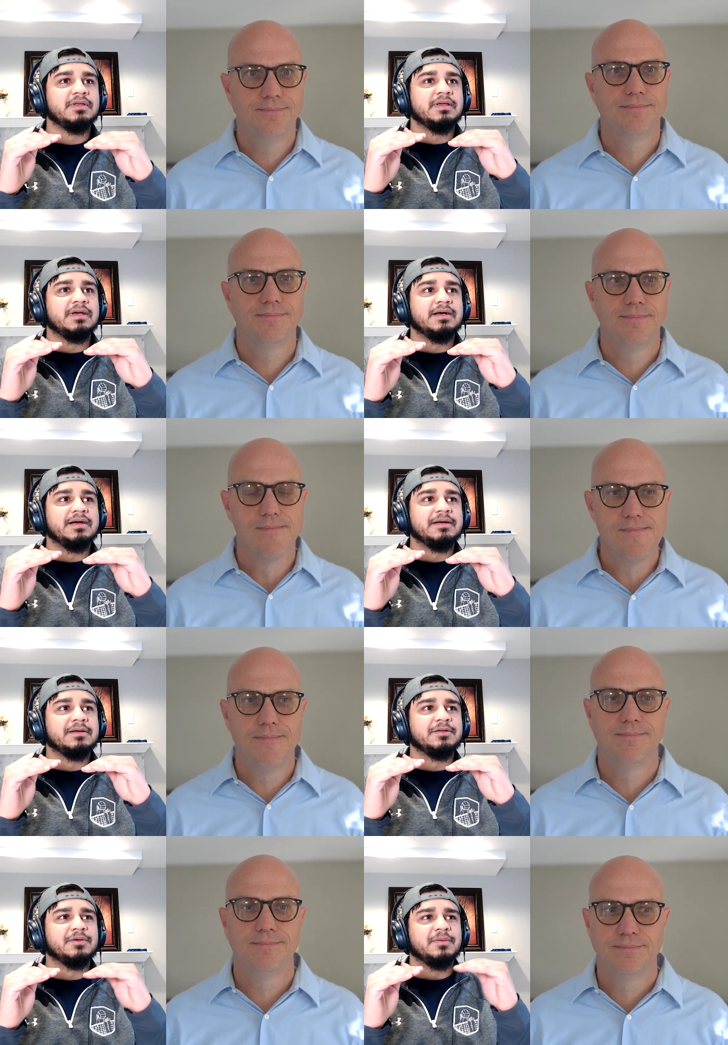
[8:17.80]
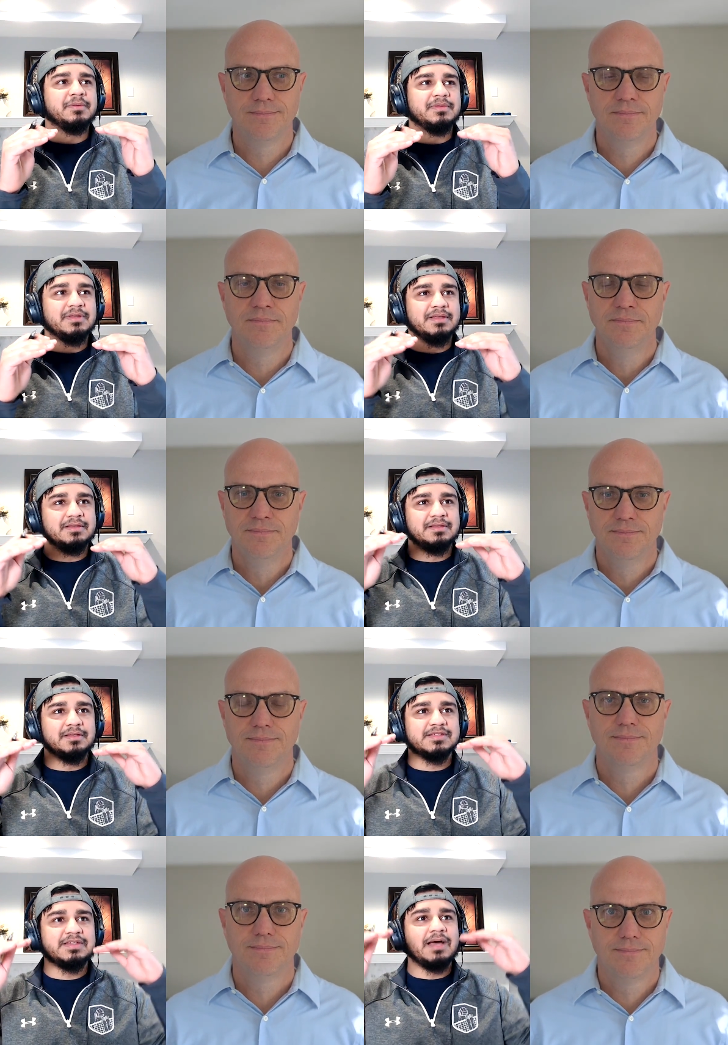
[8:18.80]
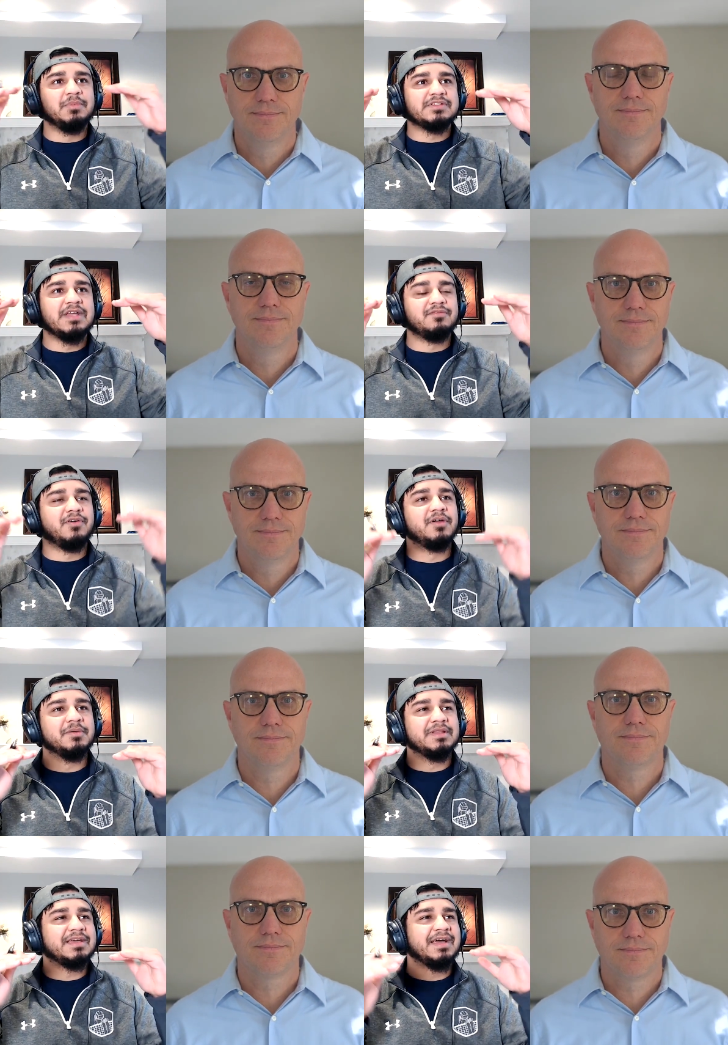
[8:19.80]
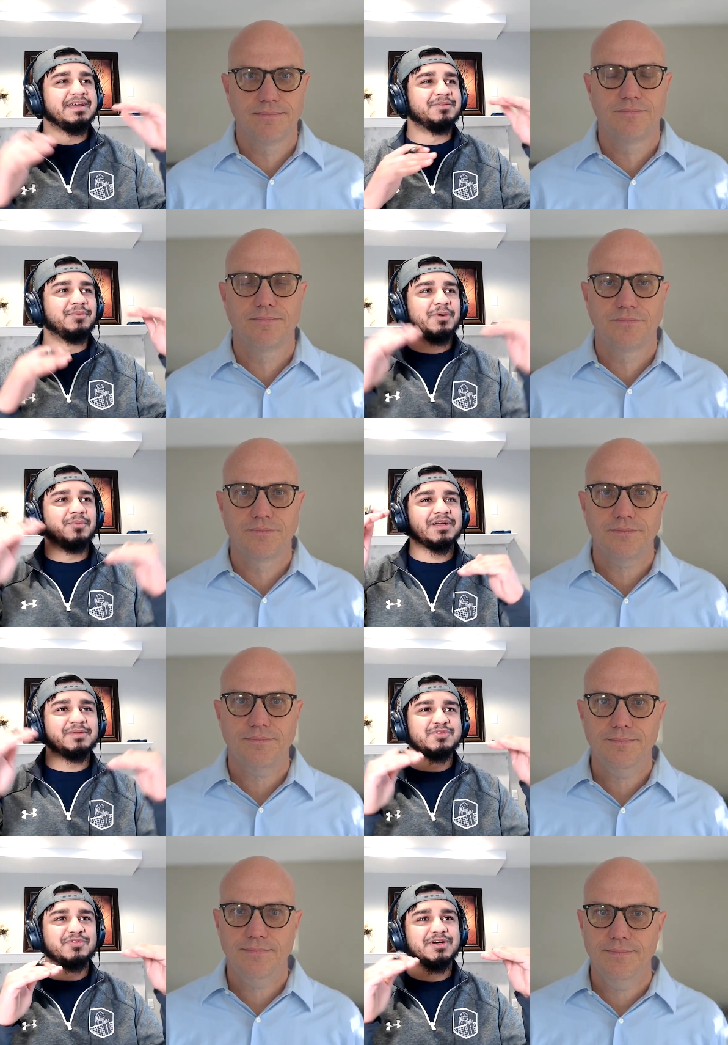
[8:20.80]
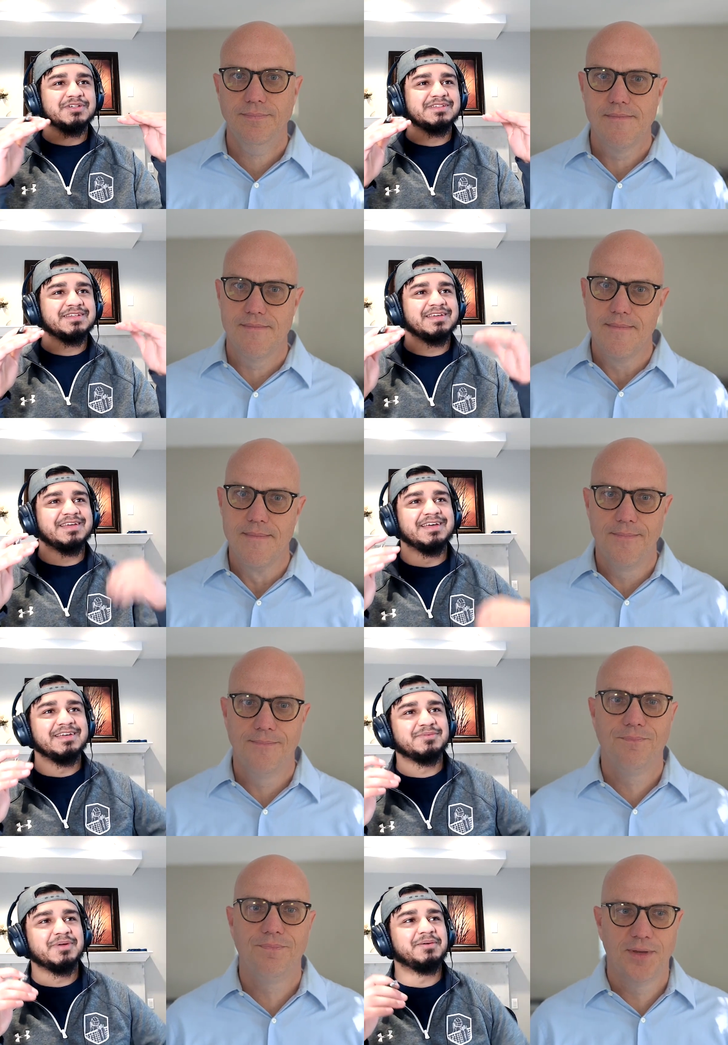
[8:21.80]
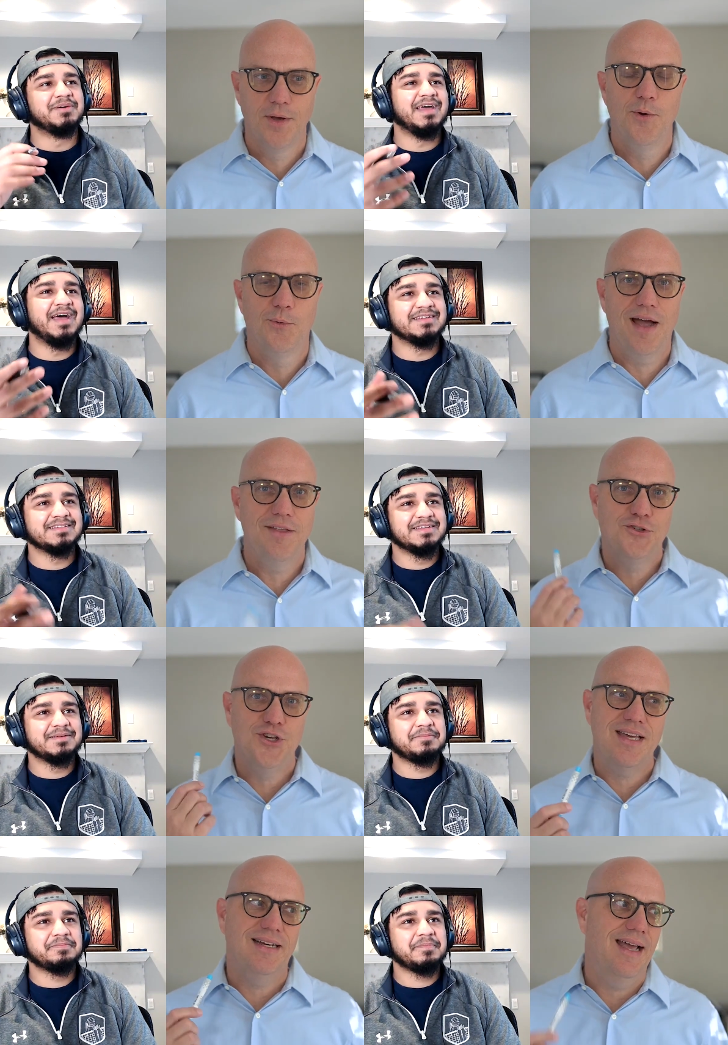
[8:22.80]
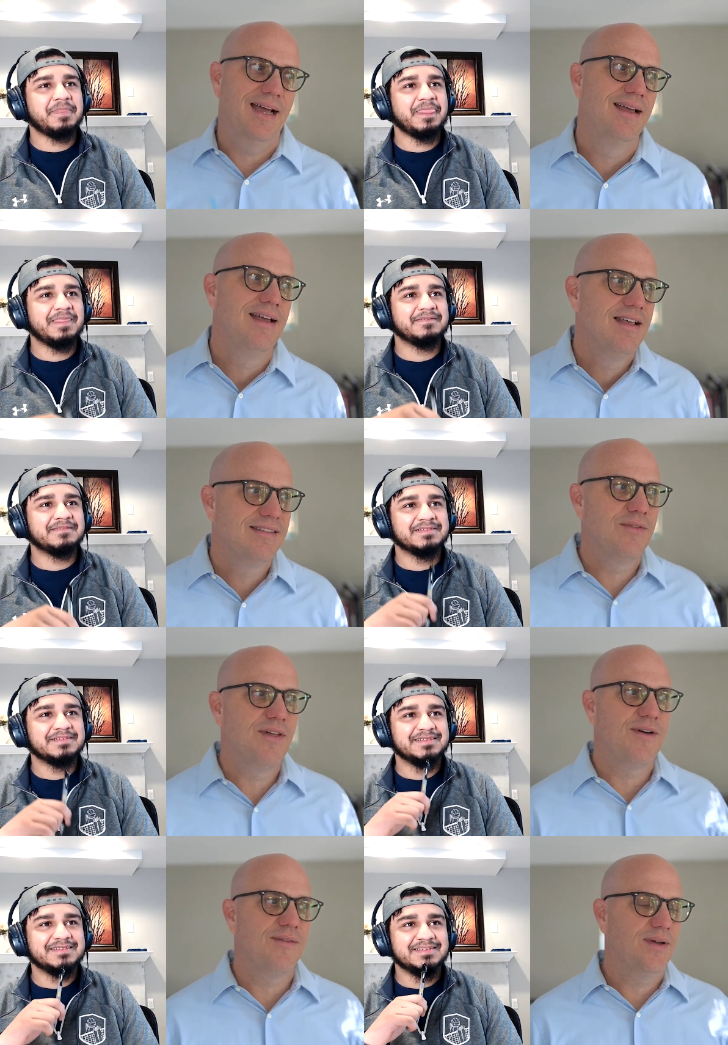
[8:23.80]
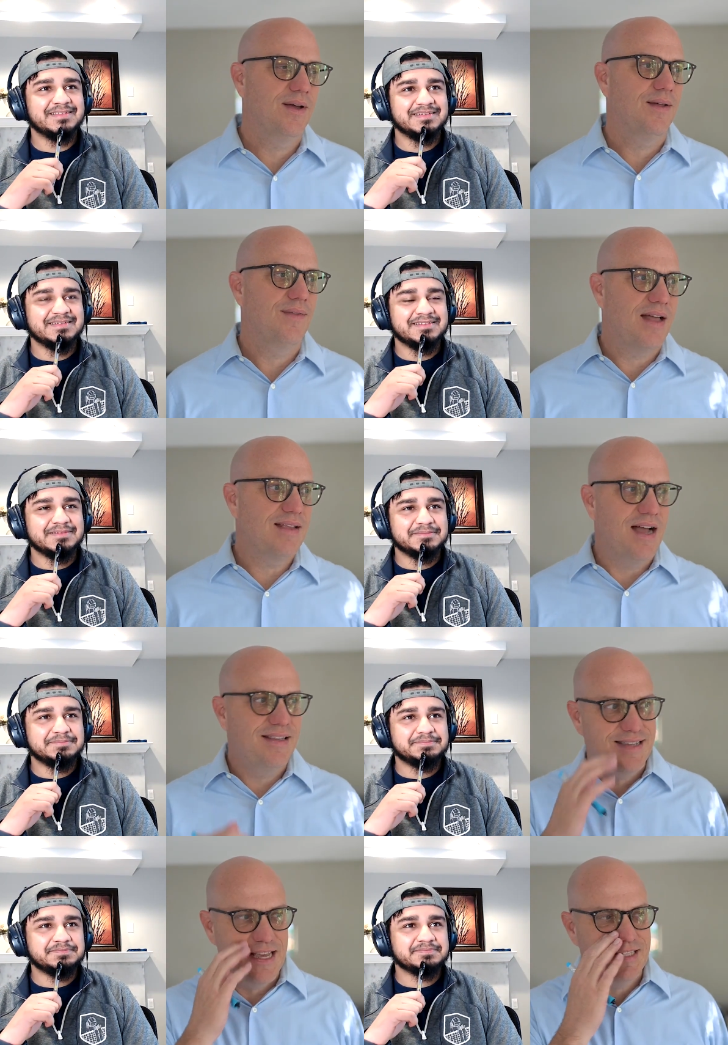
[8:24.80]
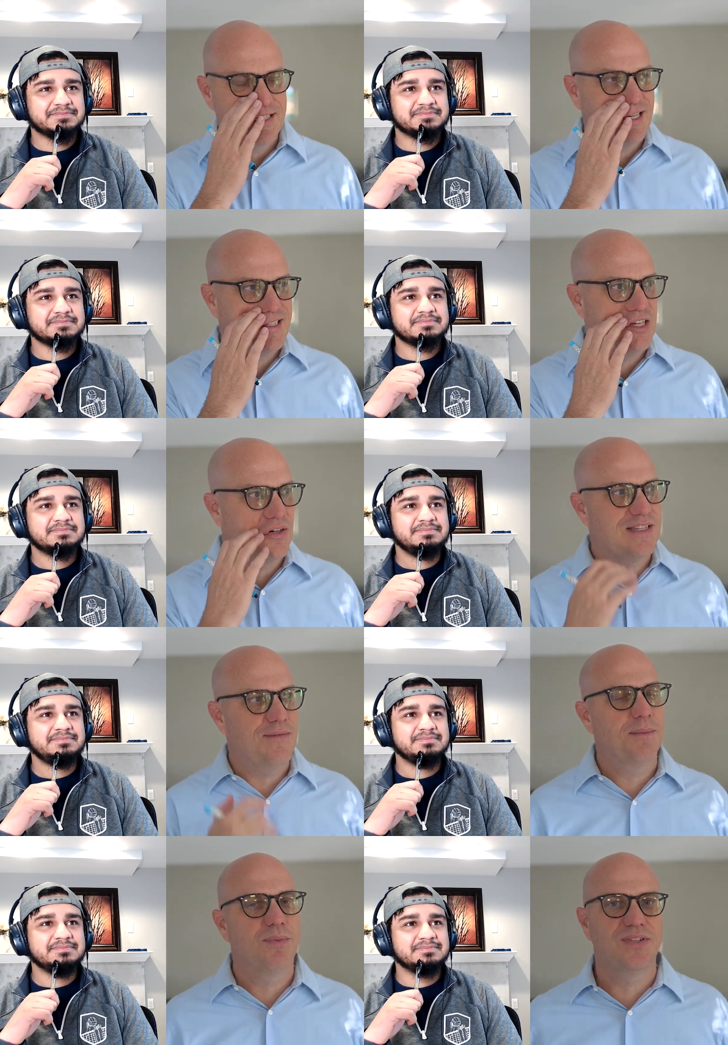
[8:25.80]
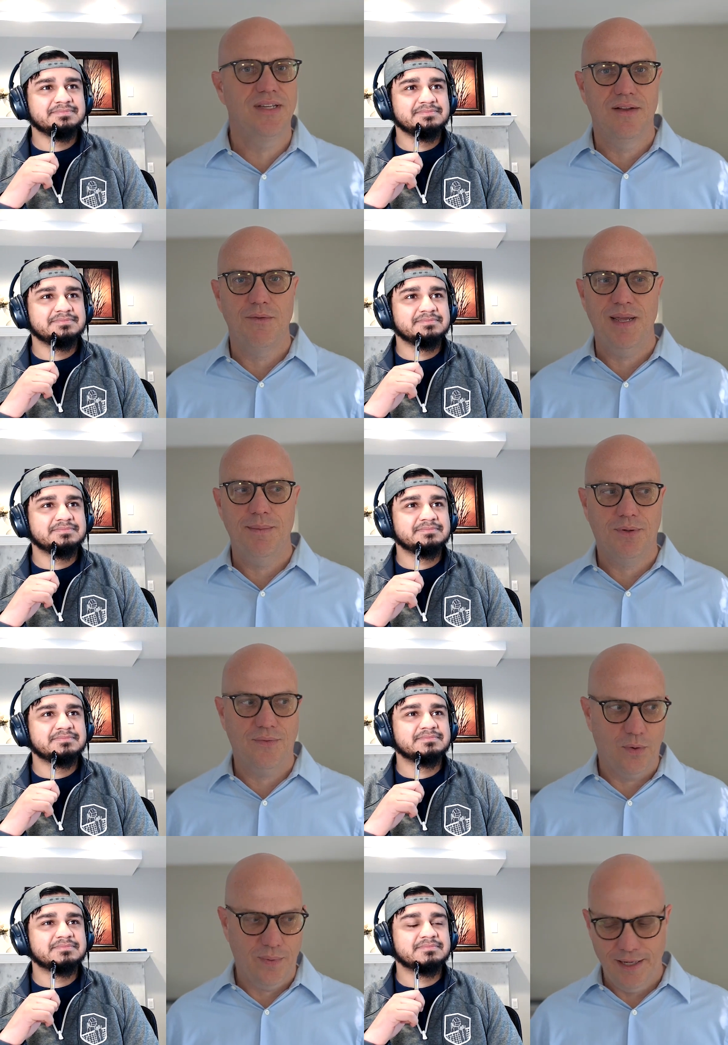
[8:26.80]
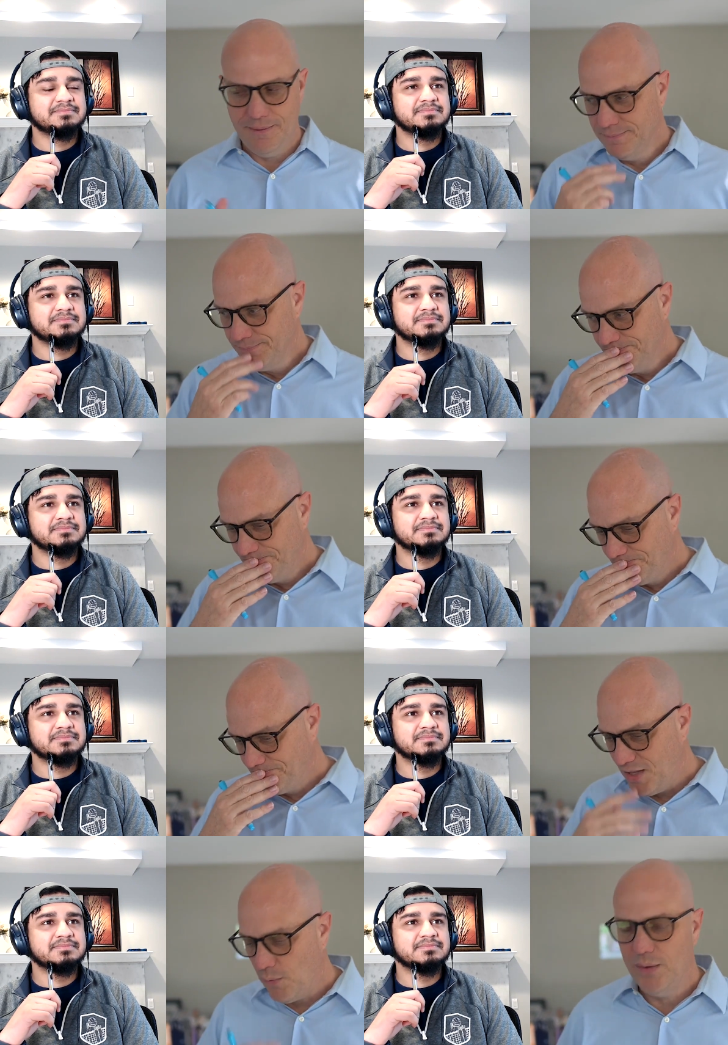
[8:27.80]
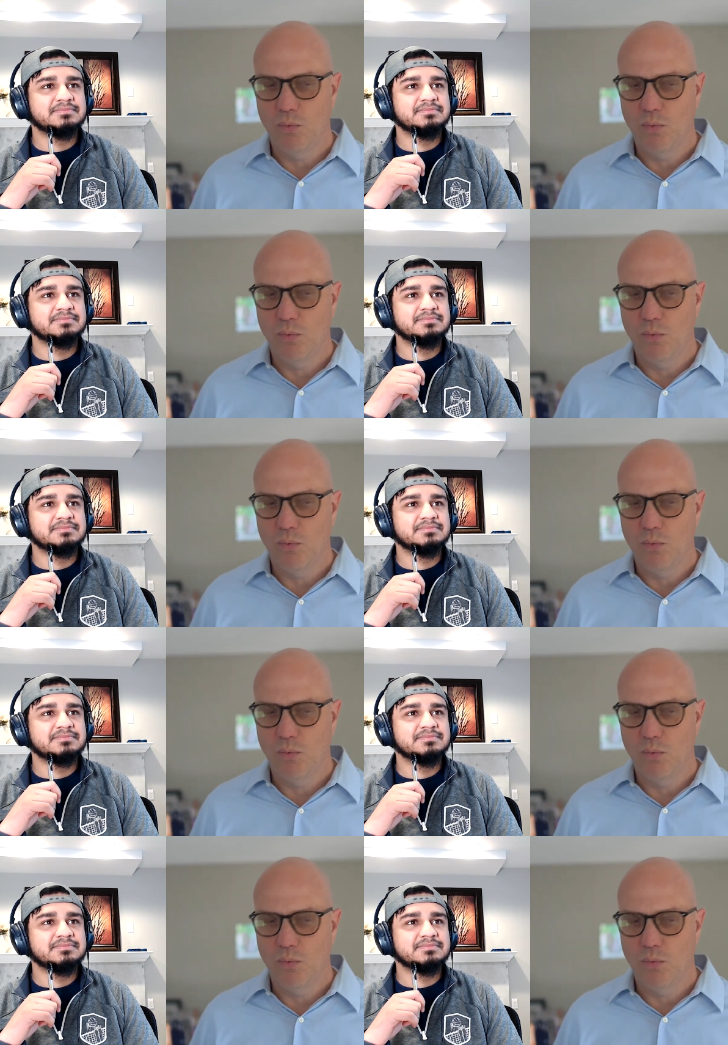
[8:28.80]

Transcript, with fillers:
Speaker 1: Uh, you know, establish that following. Like, uh, what what comes first uh, is what I would ask. Right,
Speaker 2: chicken and egg. So the the, the I'd say sixty or seventy percent of the people that we that we